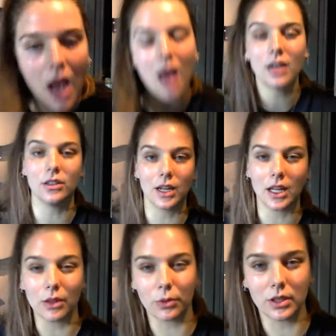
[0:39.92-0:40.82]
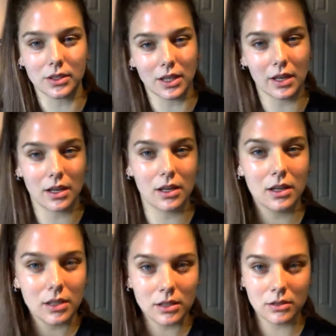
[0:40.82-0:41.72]
I don't hate words like
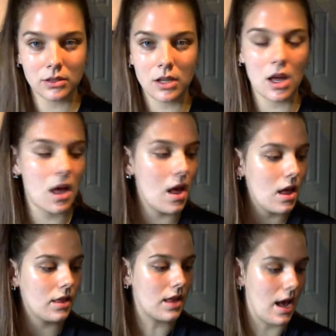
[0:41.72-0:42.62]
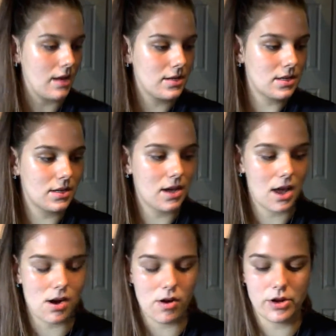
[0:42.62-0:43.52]
that. I
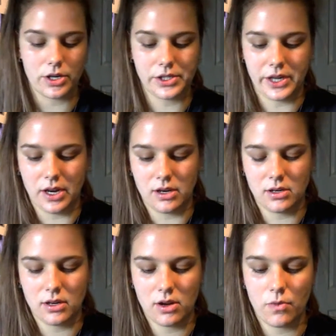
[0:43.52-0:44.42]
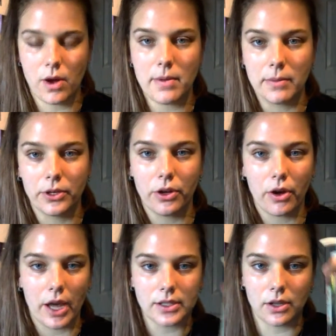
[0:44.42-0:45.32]
don't understand why people do it.
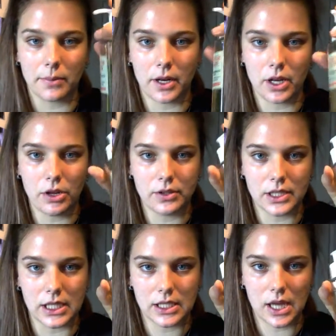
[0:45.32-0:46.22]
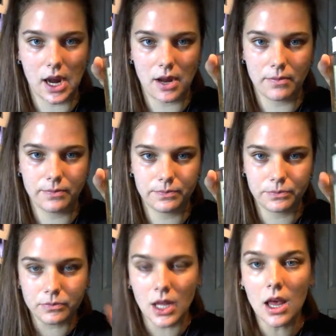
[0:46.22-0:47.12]
Okay, so I'm gonna use this guy,
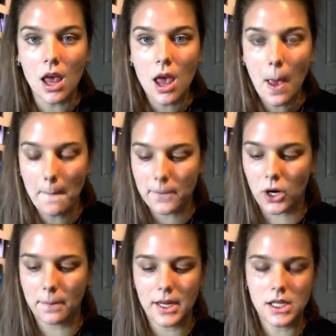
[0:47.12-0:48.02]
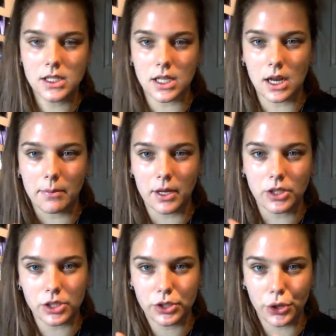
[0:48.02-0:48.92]
Burt's Bees, and I'm gonna
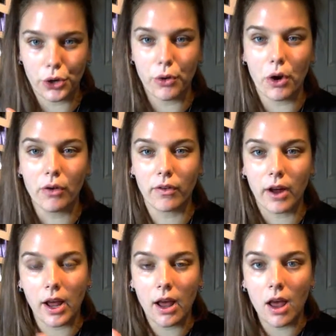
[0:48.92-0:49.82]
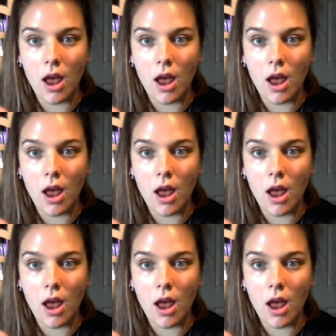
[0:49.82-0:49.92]
just go over it